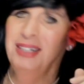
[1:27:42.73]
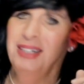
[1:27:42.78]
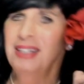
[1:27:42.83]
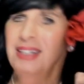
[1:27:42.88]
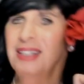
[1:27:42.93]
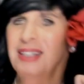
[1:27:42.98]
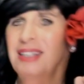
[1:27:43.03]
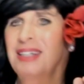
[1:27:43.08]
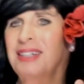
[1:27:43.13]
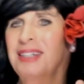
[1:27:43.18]

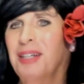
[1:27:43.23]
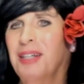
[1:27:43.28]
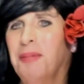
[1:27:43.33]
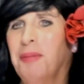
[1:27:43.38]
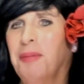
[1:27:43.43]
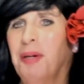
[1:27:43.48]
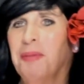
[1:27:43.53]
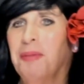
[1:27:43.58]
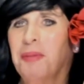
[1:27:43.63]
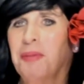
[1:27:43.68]
I think
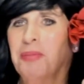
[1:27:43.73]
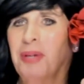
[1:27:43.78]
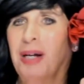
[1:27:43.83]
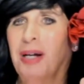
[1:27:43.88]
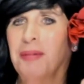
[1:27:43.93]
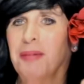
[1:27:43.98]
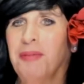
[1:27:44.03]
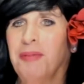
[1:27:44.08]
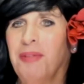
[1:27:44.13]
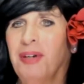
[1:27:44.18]
some of them are
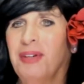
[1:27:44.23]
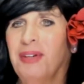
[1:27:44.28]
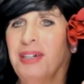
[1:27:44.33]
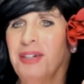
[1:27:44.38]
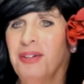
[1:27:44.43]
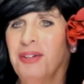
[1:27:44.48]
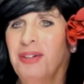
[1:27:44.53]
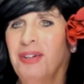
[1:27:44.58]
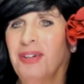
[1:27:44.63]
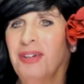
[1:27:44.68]
probably very
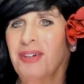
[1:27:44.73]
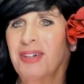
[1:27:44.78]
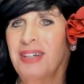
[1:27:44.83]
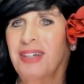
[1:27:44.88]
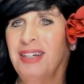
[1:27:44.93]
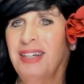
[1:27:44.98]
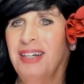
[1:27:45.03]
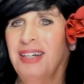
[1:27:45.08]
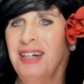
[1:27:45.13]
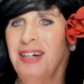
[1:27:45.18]
good
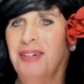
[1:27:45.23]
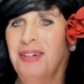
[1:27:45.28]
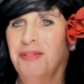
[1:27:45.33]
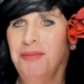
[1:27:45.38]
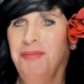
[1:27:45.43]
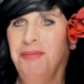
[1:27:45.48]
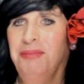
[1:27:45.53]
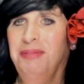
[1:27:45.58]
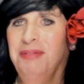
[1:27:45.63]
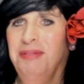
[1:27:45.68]
looking.
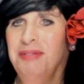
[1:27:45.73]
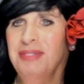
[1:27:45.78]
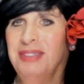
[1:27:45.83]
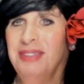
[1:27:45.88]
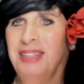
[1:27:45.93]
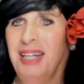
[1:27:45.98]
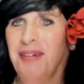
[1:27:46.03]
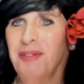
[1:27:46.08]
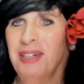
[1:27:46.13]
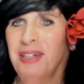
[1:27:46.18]

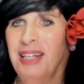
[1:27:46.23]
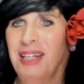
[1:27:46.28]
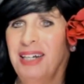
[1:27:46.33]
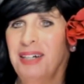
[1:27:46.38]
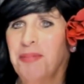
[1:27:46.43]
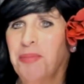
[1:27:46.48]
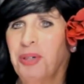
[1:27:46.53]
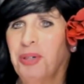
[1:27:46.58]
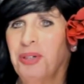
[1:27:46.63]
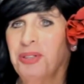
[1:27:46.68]
Never let
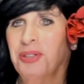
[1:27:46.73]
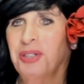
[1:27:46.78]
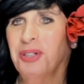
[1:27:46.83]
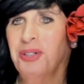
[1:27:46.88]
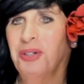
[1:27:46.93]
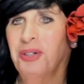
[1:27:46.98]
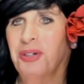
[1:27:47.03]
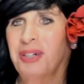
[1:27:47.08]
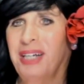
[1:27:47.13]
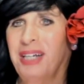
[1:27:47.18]
a person
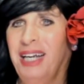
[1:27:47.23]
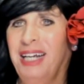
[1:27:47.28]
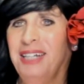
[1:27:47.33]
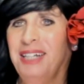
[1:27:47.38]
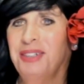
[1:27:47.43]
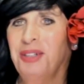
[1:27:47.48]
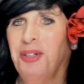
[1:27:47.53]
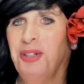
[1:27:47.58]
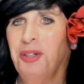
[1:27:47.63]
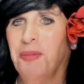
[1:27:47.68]
cook
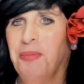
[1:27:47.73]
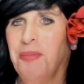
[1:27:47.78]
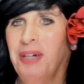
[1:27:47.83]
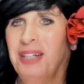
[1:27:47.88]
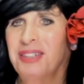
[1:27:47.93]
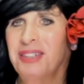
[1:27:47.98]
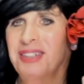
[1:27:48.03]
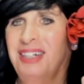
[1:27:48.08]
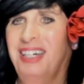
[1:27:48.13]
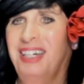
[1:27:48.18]
eggs in your
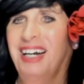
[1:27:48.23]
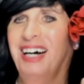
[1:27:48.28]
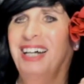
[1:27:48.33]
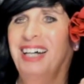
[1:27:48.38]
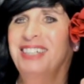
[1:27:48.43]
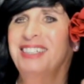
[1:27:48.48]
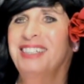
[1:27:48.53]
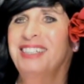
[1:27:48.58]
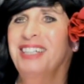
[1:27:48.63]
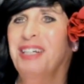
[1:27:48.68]
best
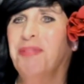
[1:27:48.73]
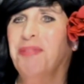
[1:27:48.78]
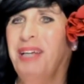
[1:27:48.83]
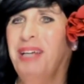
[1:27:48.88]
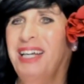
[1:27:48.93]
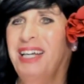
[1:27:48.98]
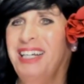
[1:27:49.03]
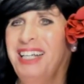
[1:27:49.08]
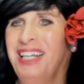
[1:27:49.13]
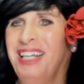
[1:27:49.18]
nonstick
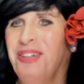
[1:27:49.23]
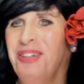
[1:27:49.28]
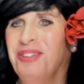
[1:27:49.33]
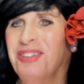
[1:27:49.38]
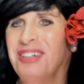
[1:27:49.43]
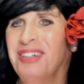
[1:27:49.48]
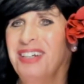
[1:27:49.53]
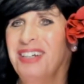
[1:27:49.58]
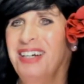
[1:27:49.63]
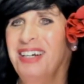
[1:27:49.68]
pan. They
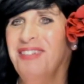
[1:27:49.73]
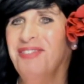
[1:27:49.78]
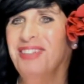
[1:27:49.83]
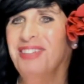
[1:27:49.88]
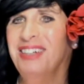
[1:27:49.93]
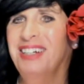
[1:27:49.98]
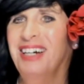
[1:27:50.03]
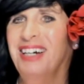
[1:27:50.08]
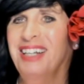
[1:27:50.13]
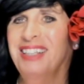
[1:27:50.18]
use a knife
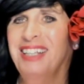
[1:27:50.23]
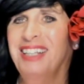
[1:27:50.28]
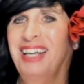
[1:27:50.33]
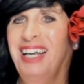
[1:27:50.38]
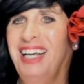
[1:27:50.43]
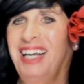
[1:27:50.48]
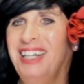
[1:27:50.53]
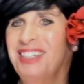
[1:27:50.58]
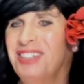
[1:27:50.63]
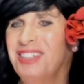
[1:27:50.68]
to cut the
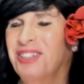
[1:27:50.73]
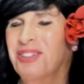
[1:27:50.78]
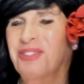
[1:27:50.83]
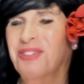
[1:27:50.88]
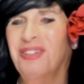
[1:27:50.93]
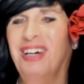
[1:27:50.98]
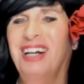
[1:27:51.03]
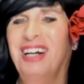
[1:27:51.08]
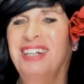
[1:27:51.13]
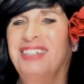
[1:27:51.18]
eggs and
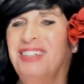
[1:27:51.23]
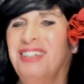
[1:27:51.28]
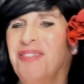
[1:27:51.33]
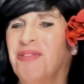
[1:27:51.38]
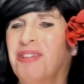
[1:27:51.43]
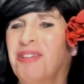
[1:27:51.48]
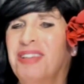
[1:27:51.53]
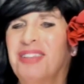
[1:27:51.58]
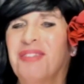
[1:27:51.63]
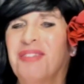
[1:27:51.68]
scratch it.
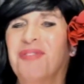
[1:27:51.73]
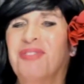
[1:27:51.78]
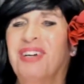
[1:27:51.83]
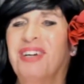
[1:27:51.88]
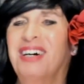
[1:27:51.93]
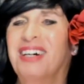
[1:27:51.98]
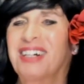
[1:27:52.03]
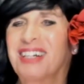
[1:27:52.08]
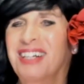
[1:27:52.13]
What the fuck?